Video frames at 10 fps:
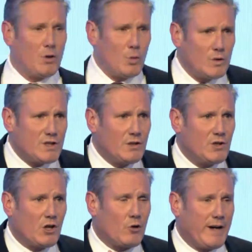also
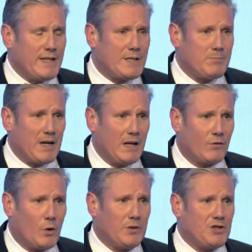to create spillover
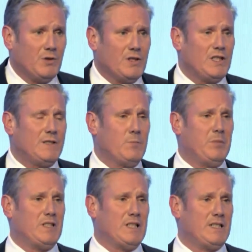opportunities for
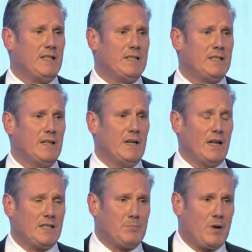businesses and
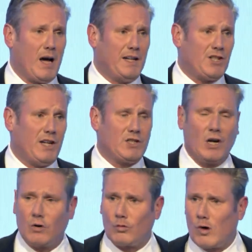supply chains
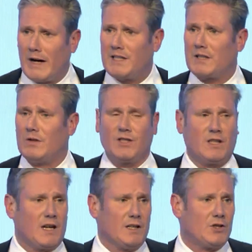right across the
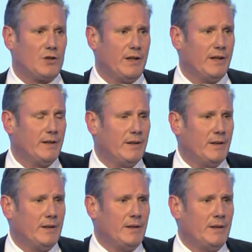country
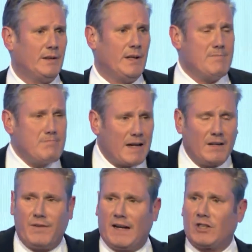in
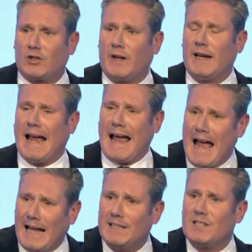manufacturing
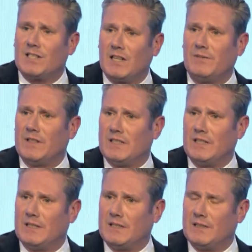and
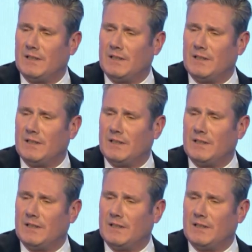services.